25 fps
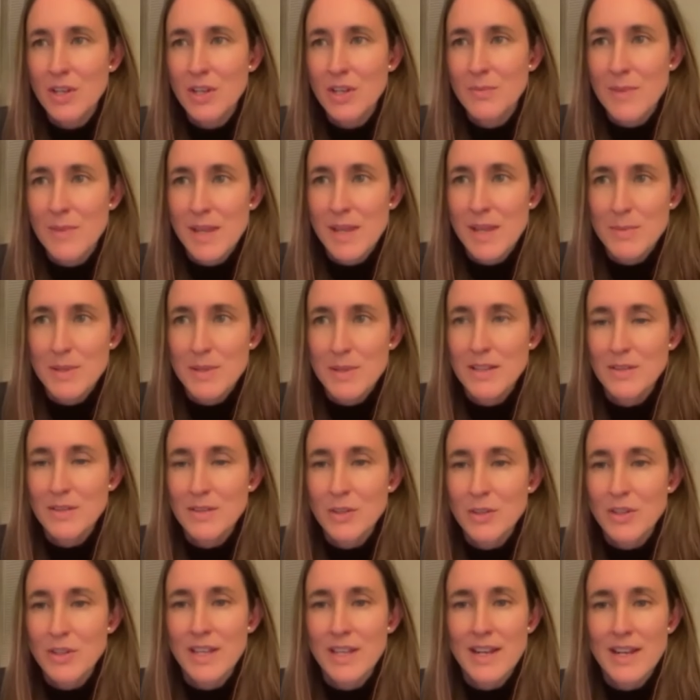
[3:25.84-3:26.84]
maybe
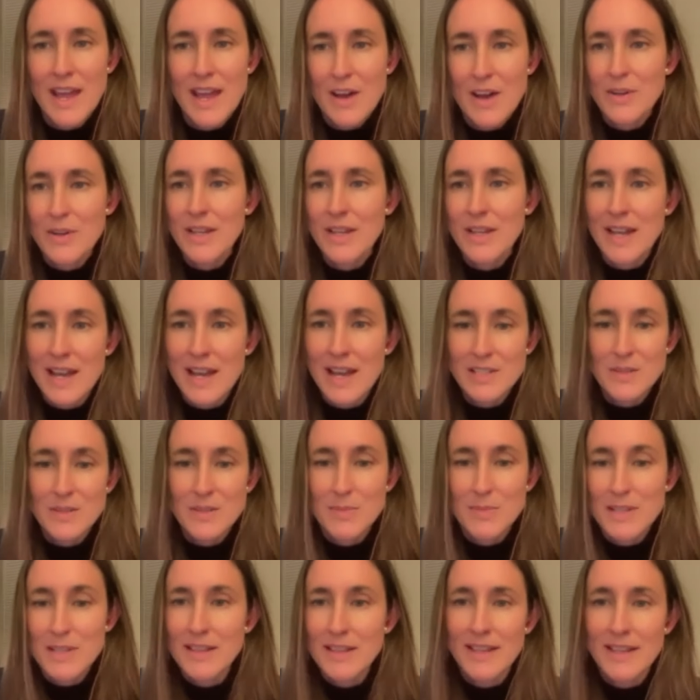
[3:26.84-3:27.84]
look at how it got to
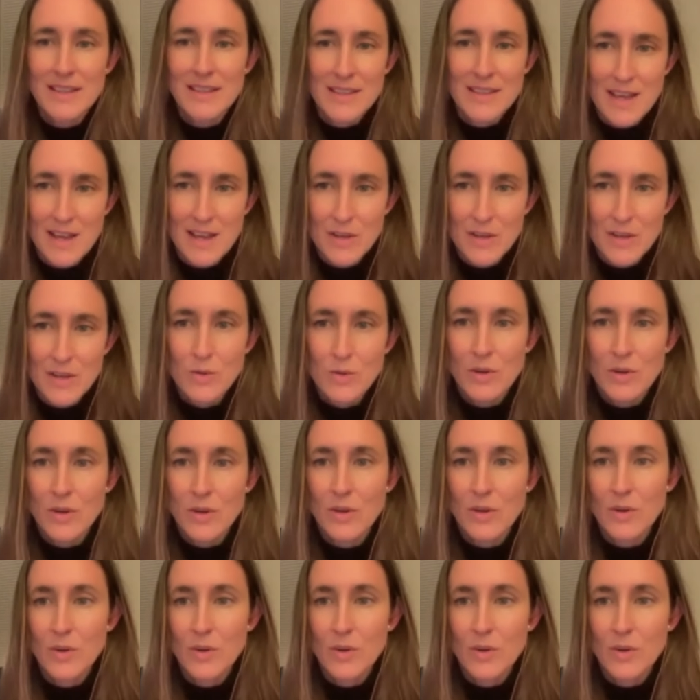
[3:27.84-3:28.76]
be like that or